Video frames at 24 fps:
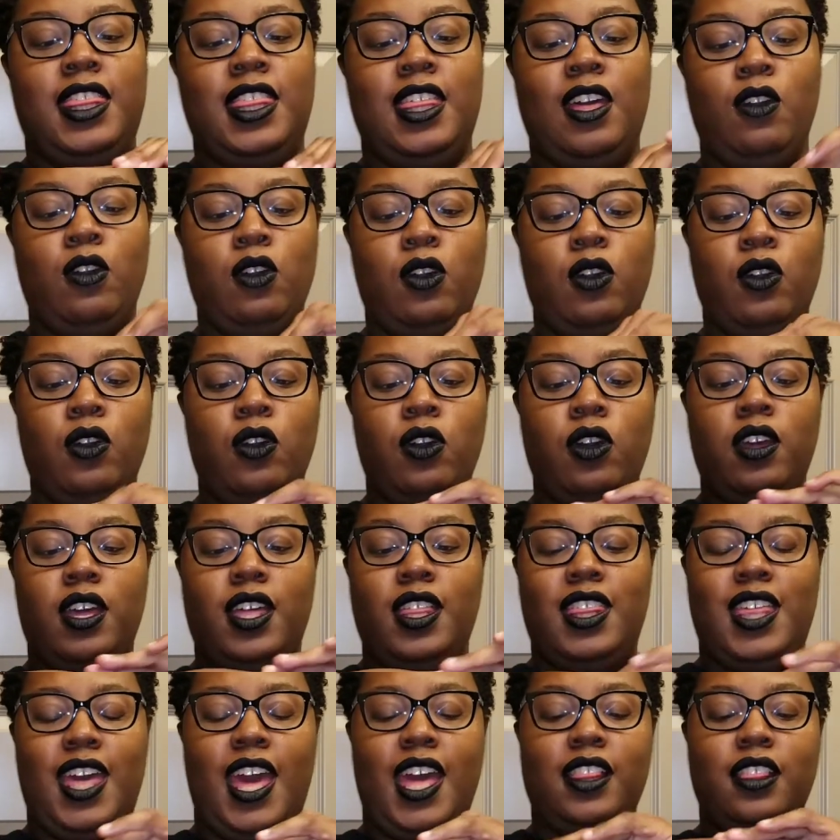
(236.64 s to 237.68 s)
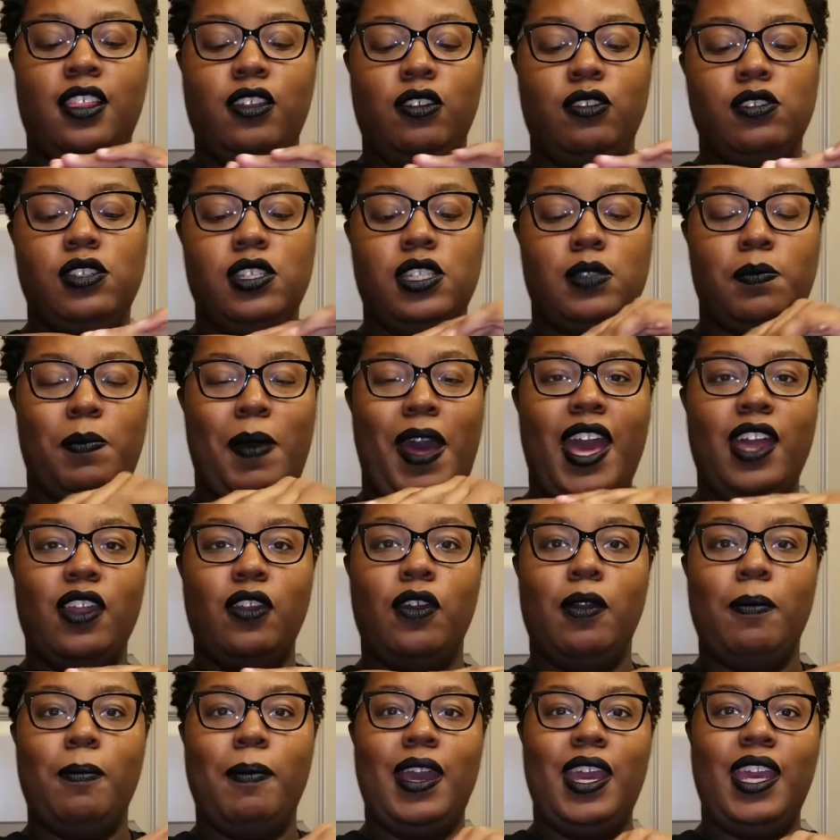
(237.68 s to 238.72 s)
that little spot
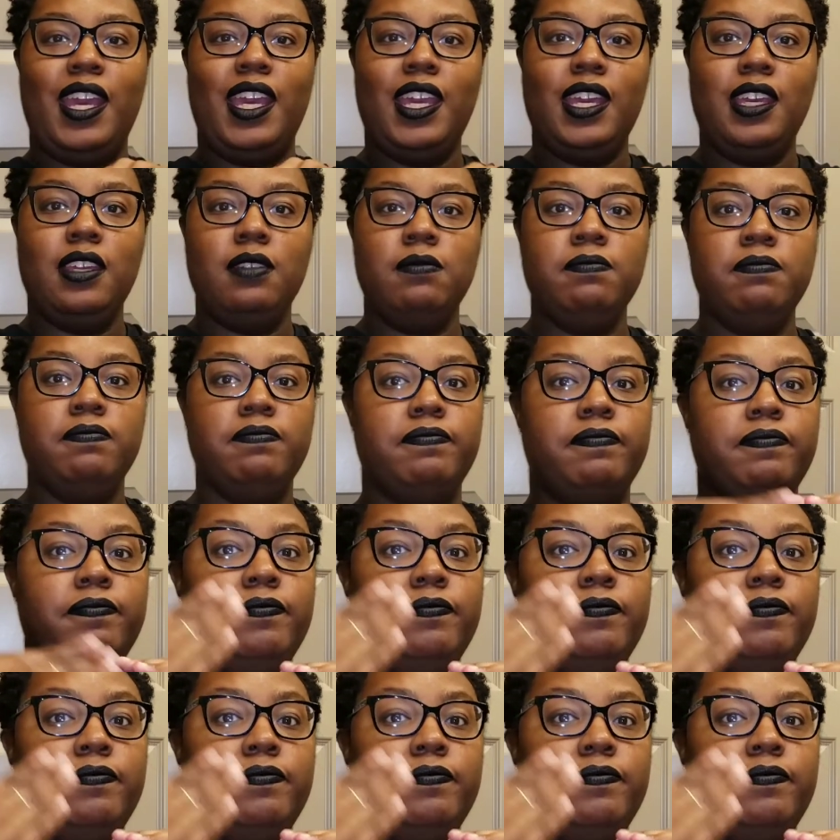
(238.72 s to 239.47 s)
on my hand,